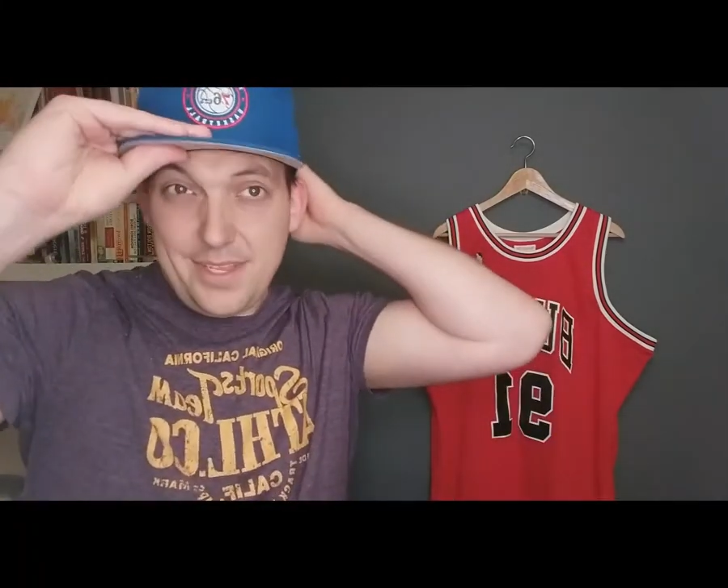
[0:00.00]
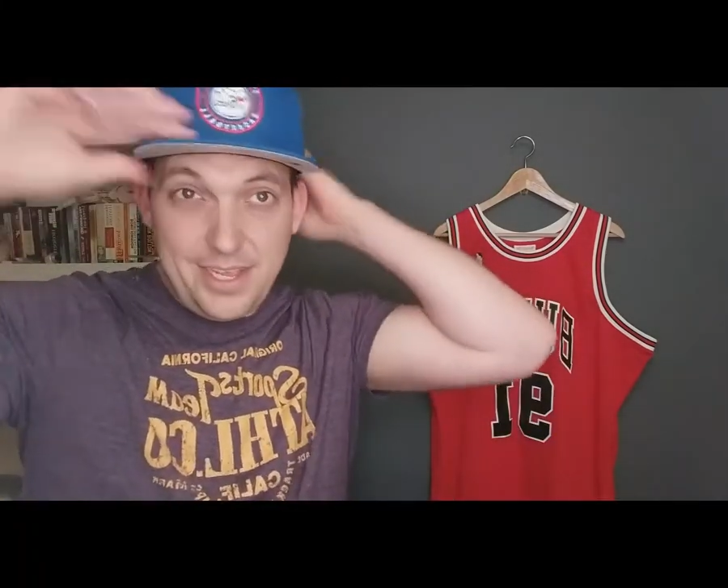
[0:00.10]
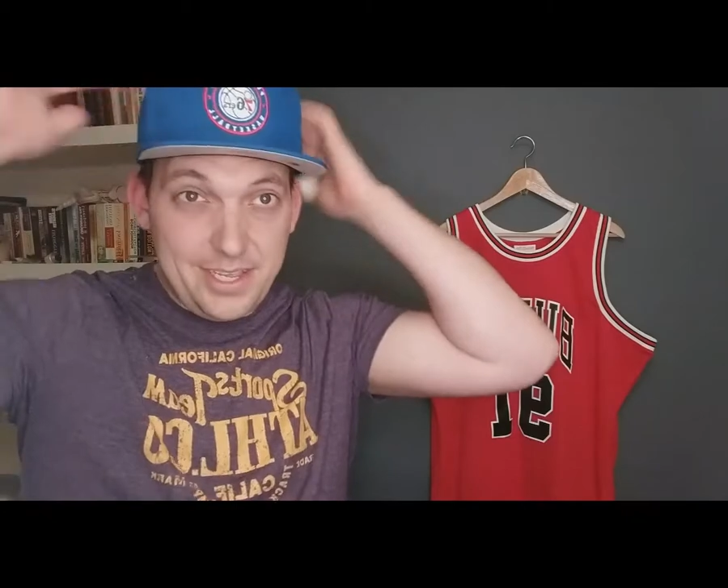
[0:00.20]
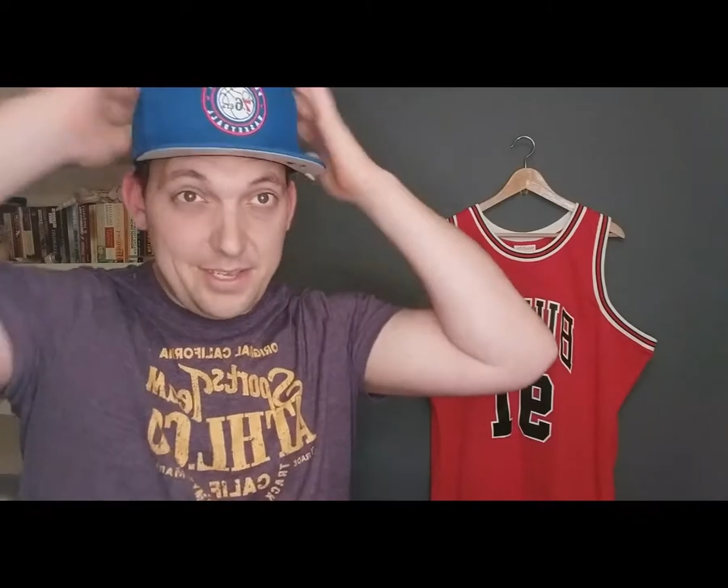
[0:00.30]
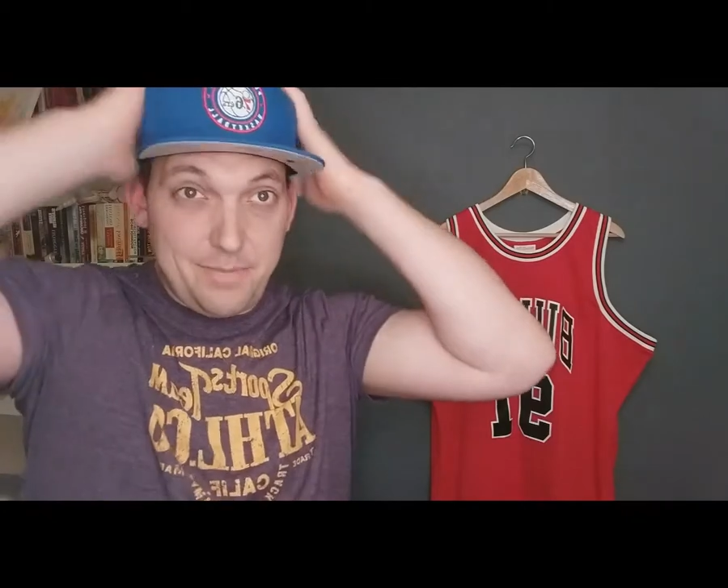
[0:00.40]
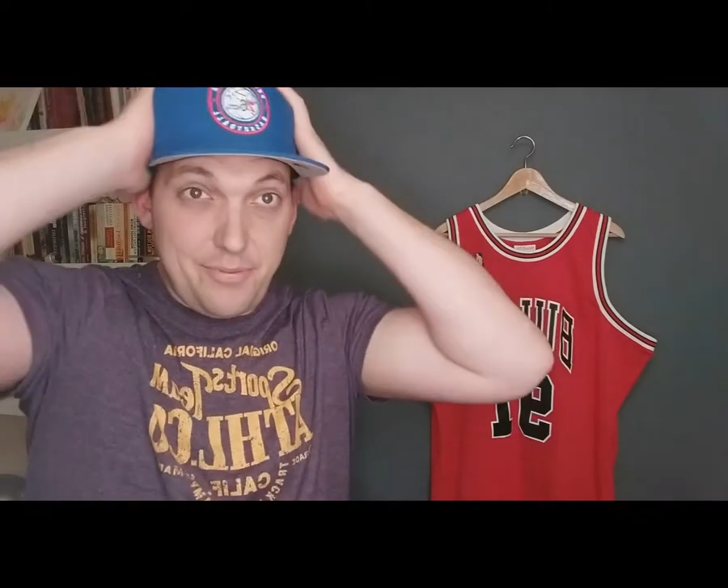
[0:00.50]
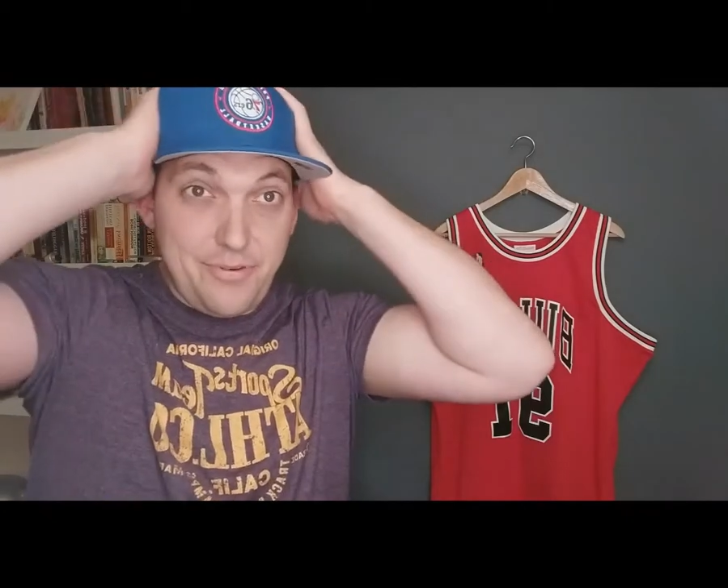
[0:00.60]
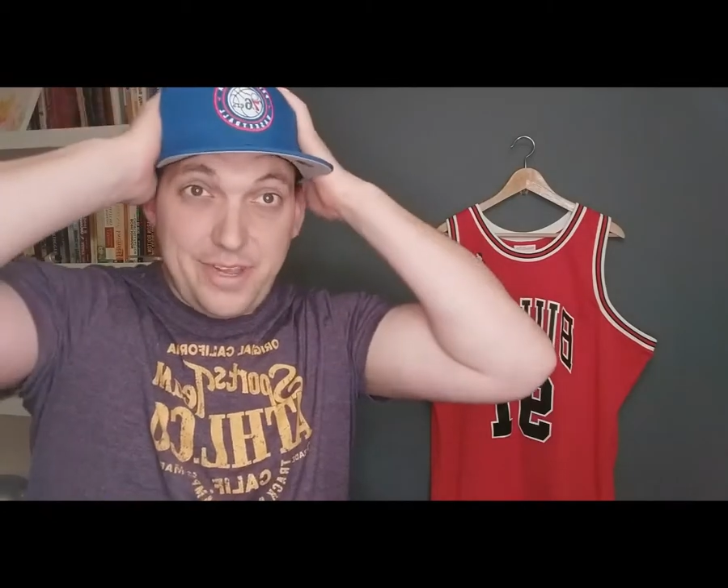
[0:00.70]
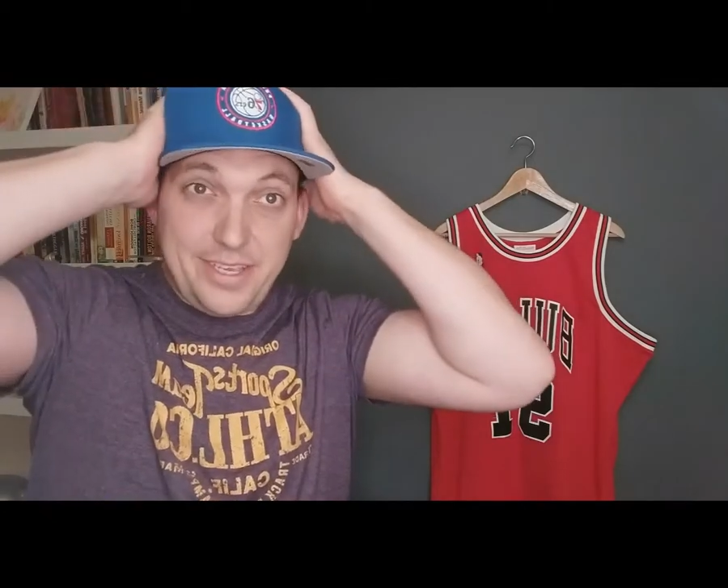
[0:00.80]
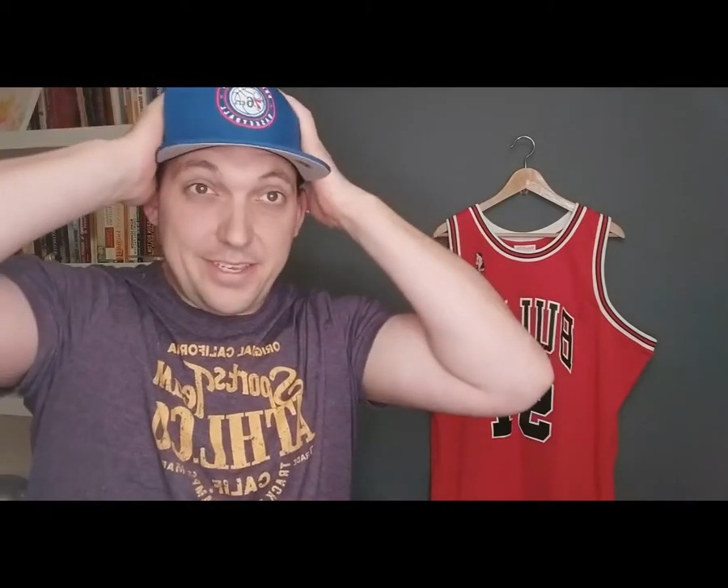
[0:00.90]
it's a
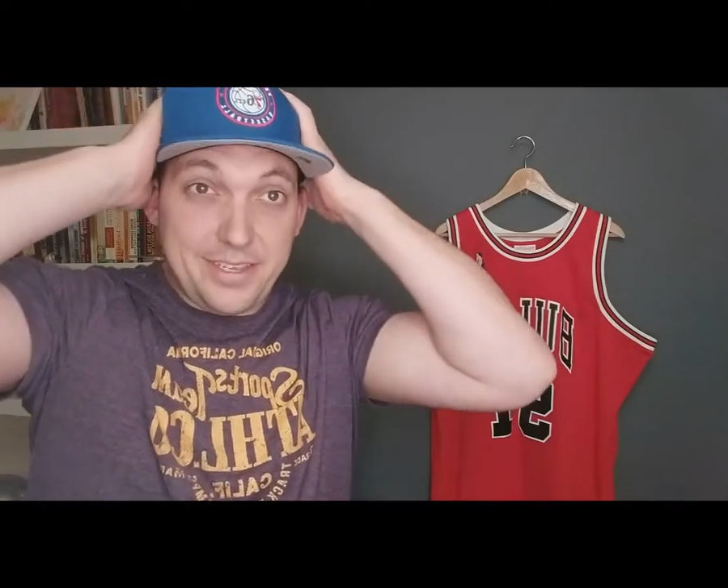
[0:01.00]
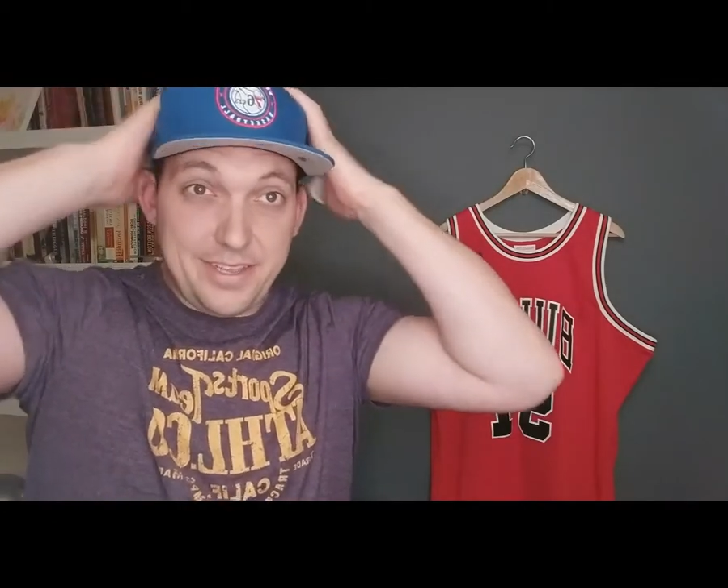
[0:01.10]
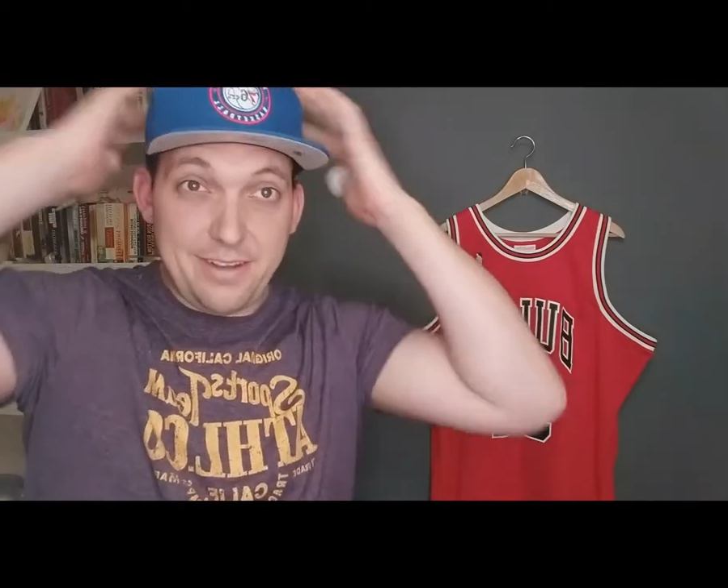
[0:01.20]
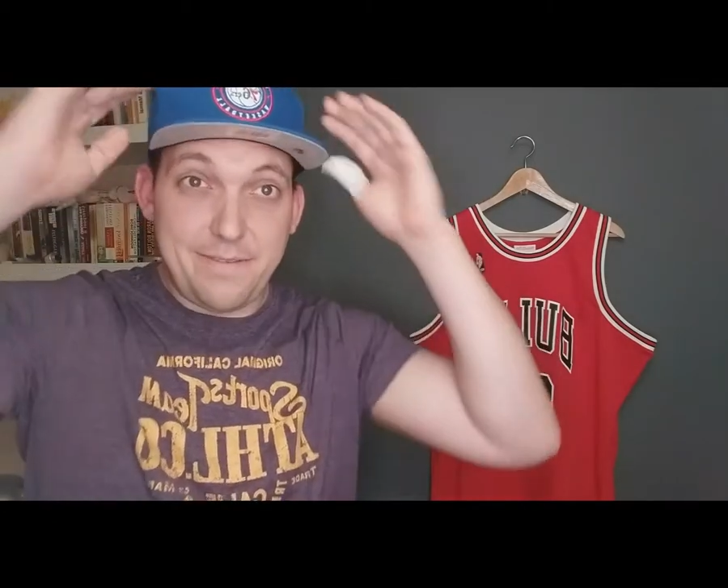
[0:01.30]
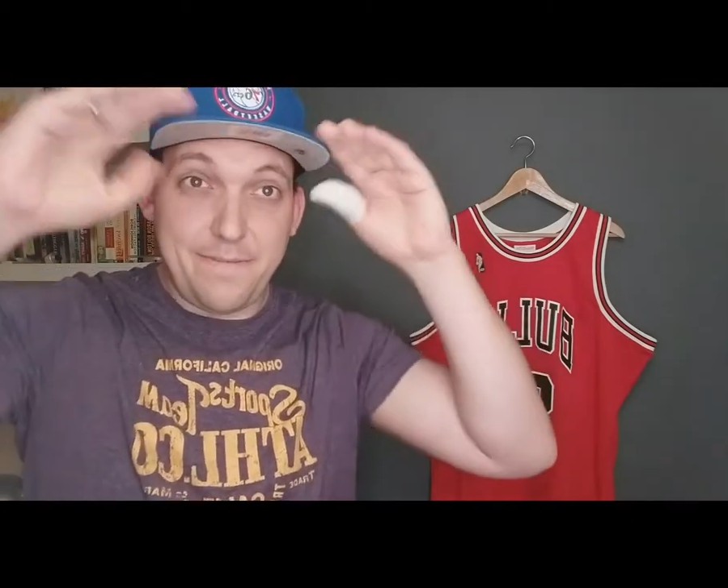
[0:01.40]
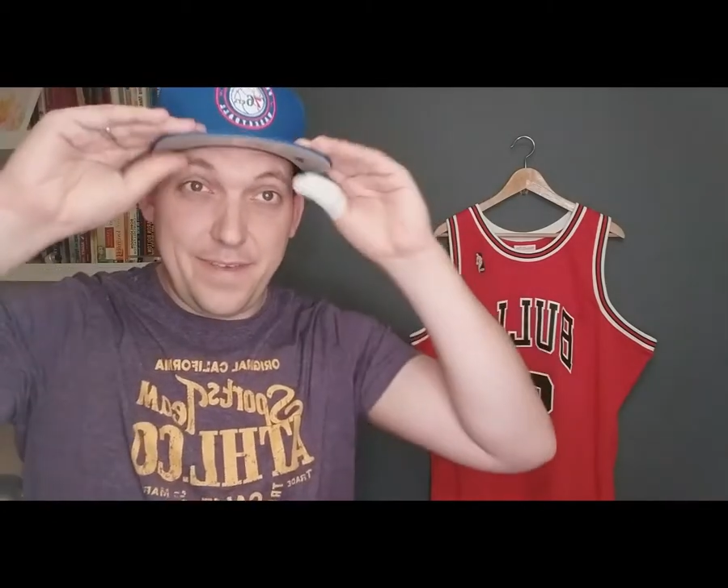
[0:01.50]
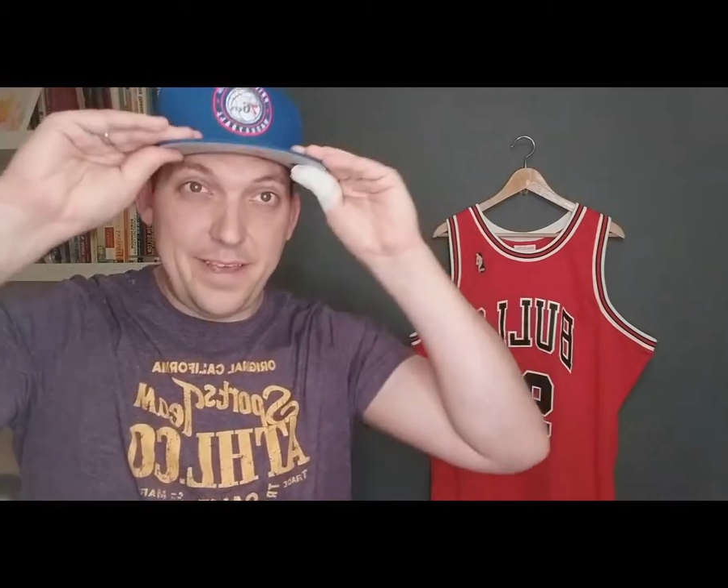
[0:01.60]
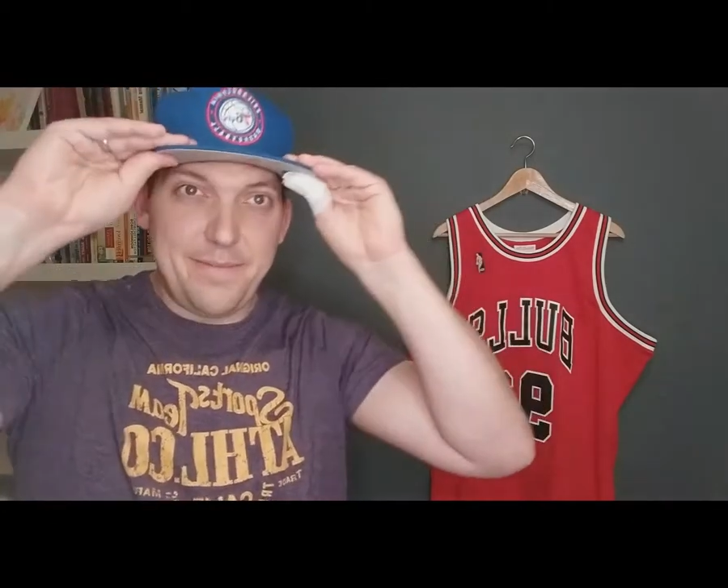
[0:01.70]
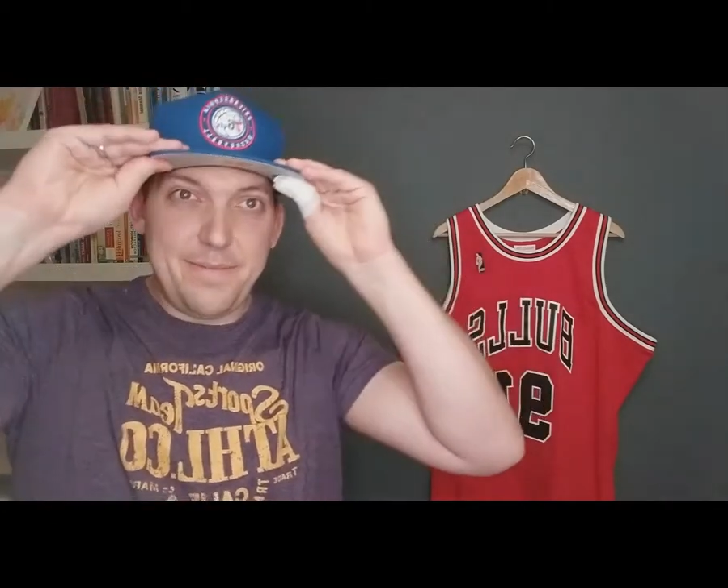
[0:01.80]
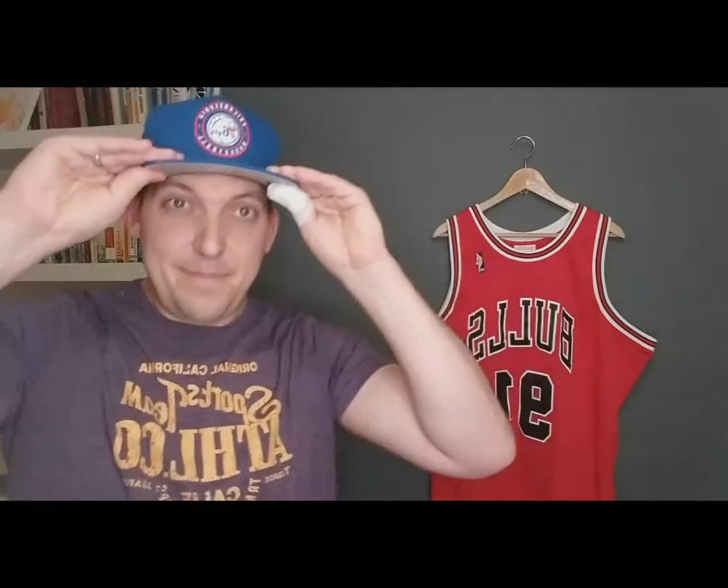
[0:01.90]
pretty snug fit,